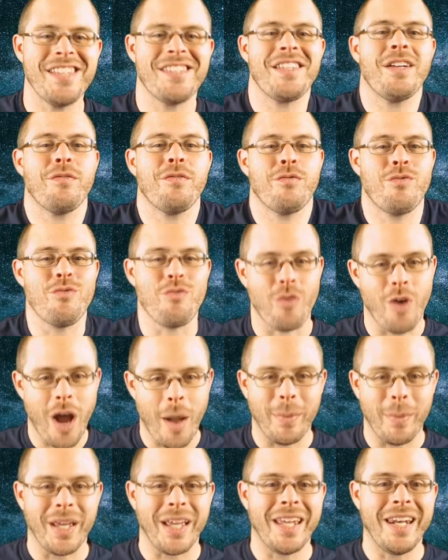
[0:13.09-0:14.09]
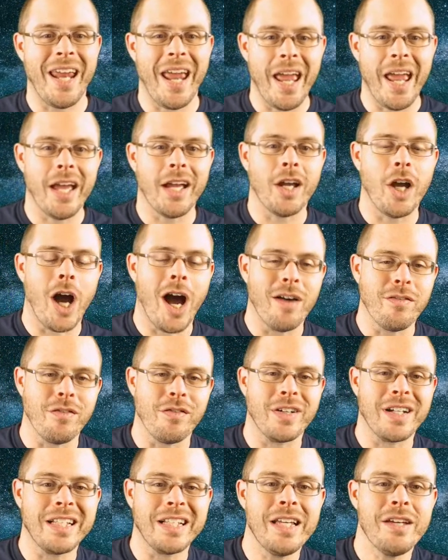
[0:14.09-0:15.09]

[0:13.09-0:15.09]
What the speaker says: instead of dropping an egg off of a